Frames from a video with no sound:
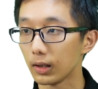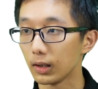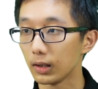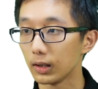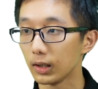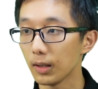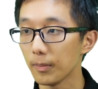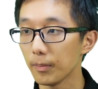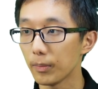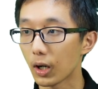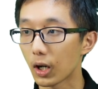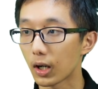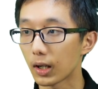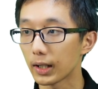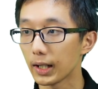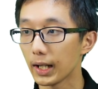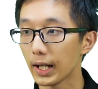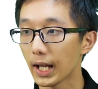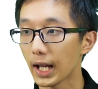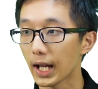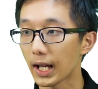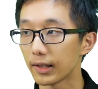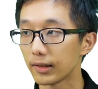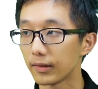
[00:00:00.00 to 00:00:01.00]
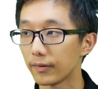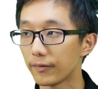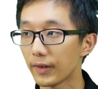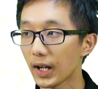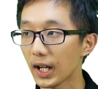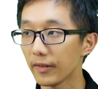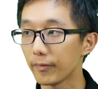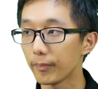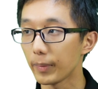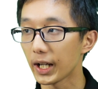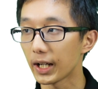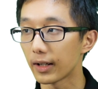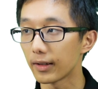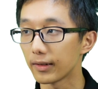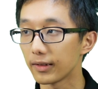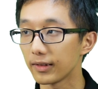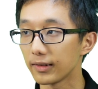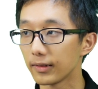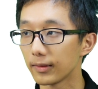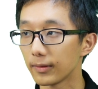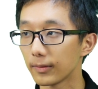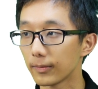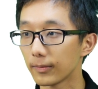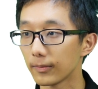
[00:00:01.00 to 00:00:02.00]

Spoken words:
Lumbar has 5 pairs.